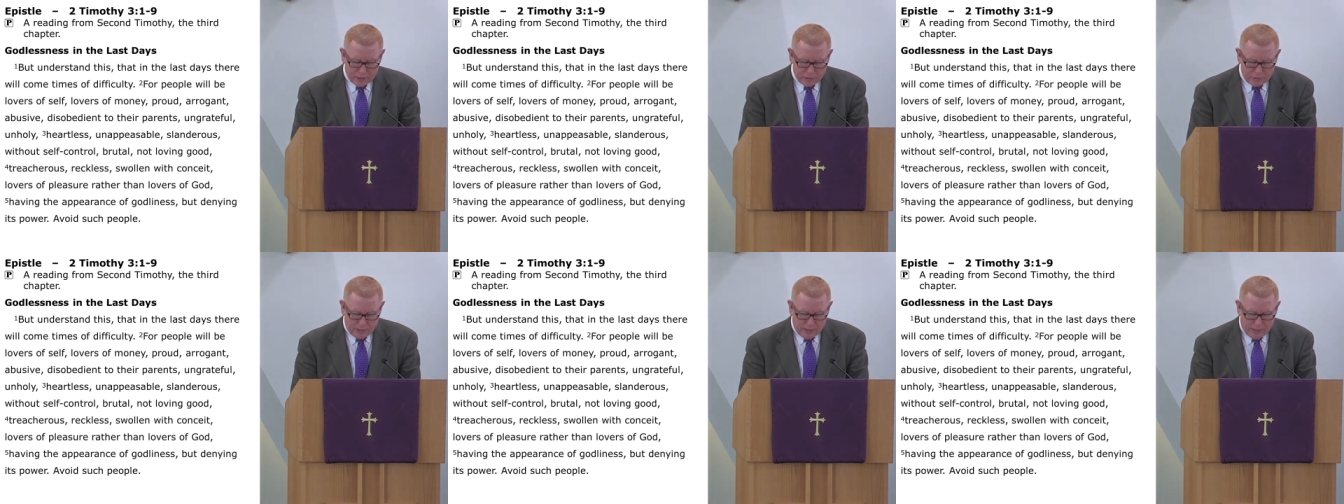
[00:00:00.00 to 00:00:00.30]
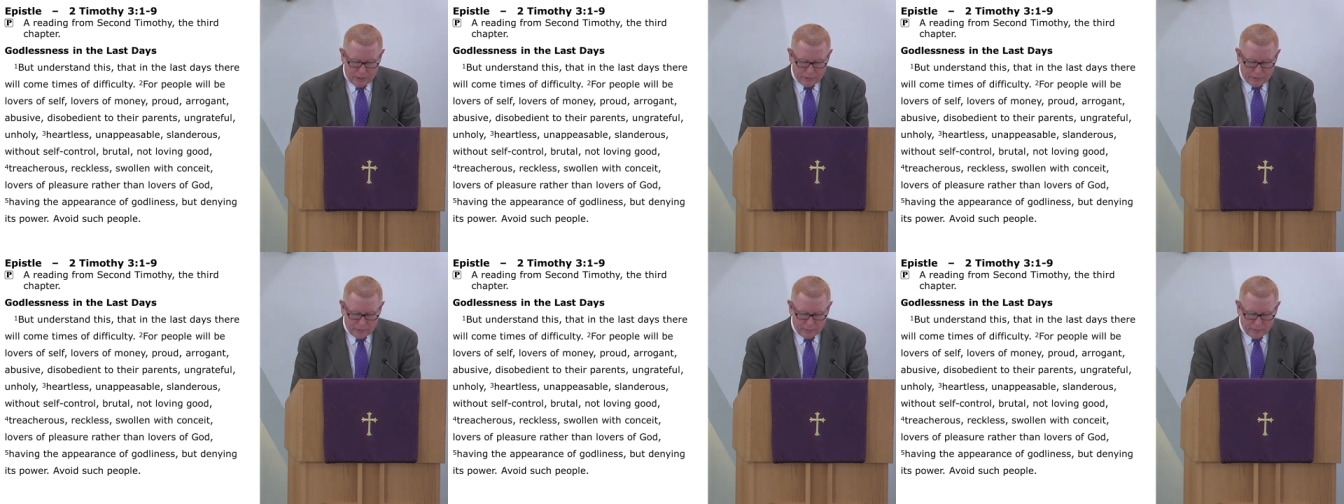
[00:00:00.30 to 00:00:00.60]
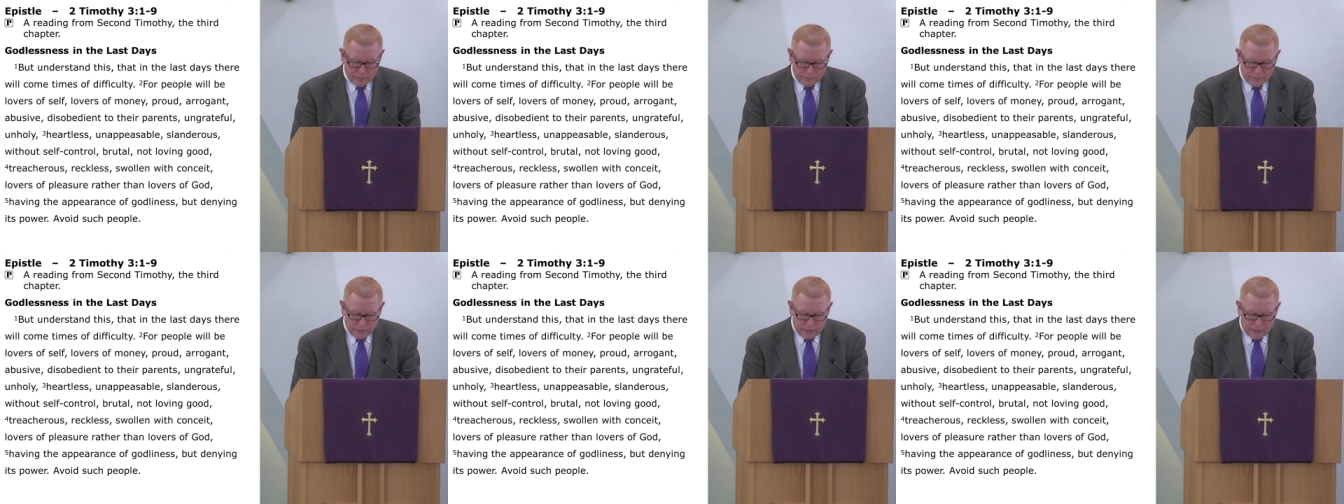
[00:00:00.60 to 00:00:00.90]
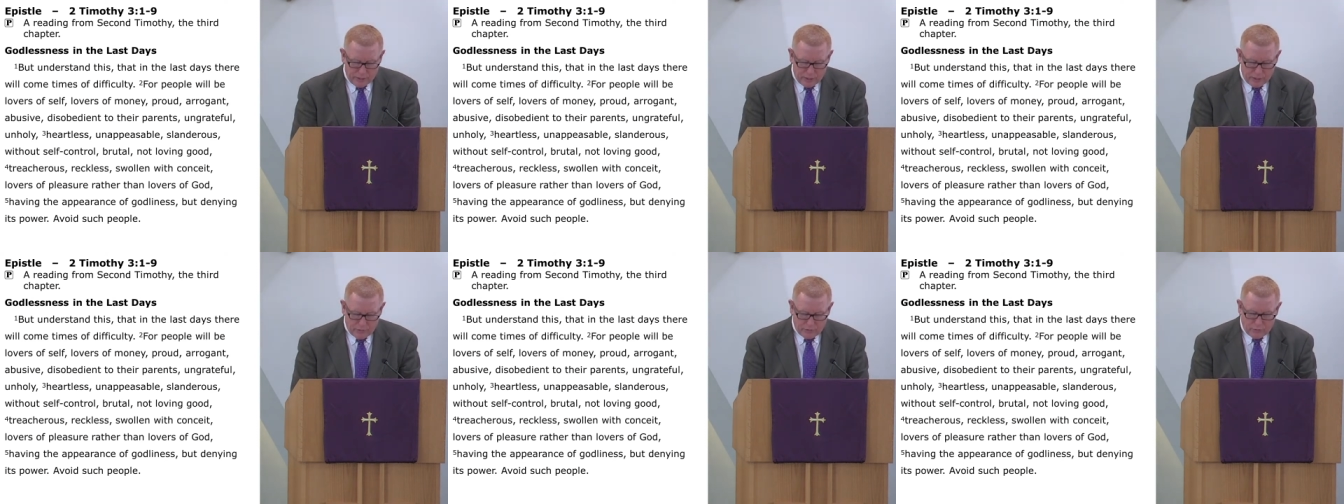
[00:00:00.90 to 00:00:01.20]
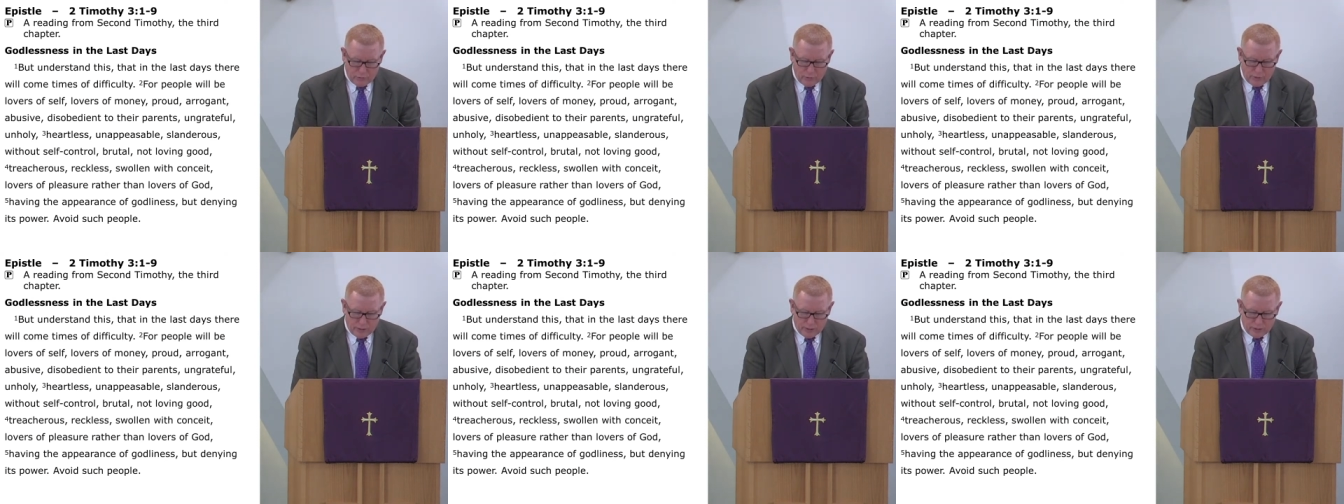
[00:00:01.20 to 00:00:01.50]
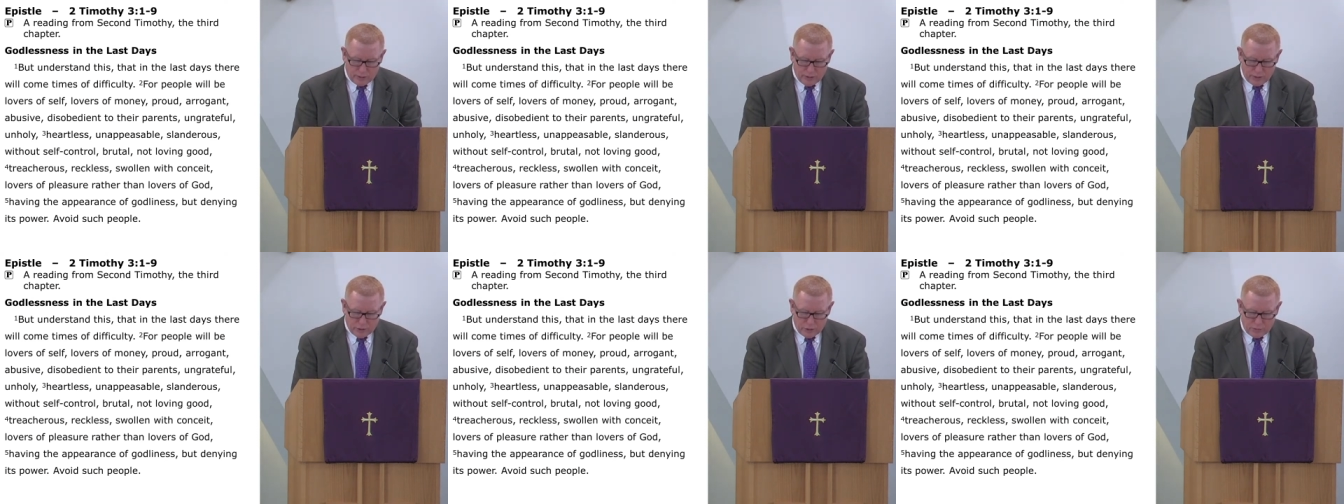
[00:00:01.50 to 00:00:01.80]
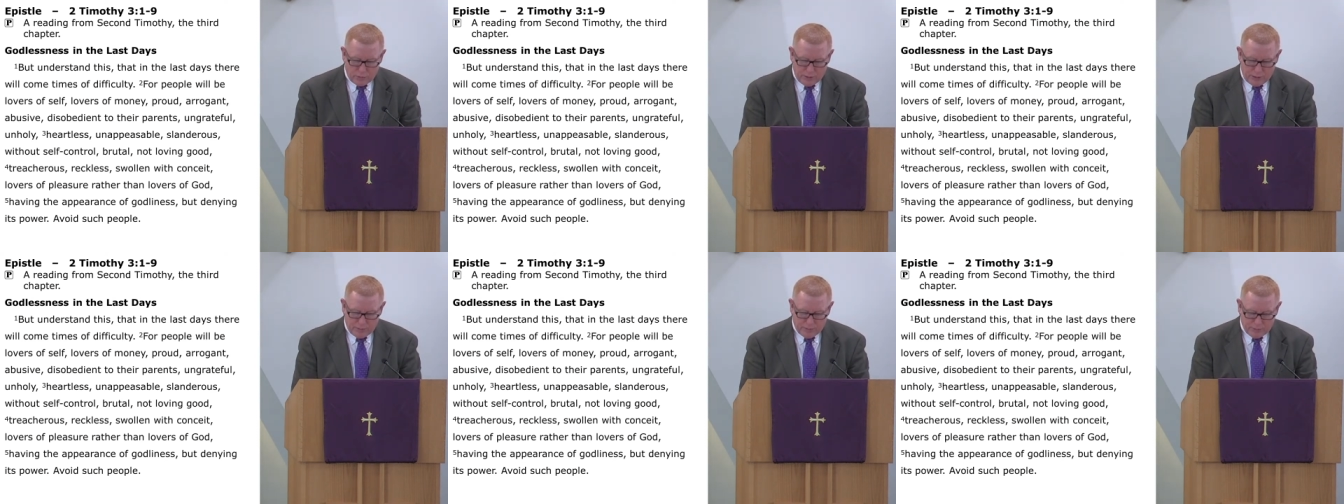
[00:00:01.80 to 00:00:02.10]
its power. Avoid
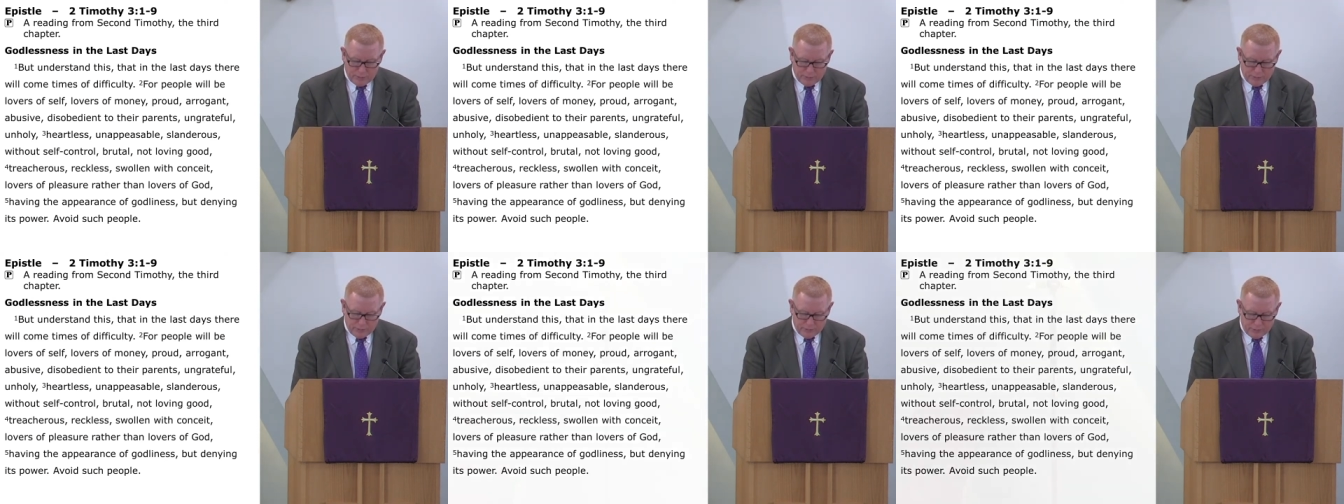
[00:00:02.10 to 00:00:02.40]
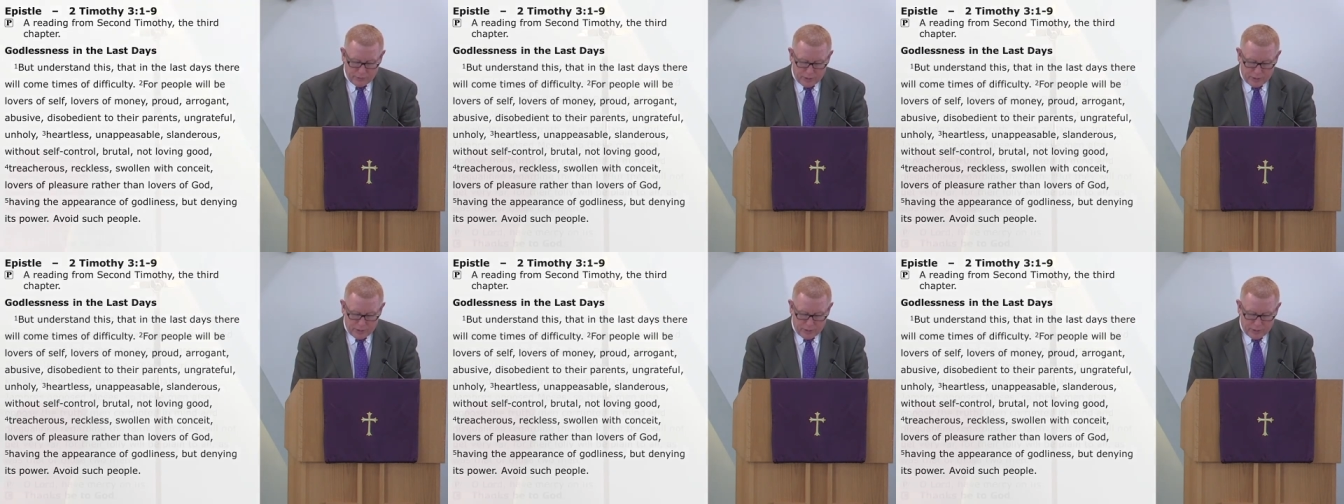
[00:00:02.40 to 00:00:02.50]
such people.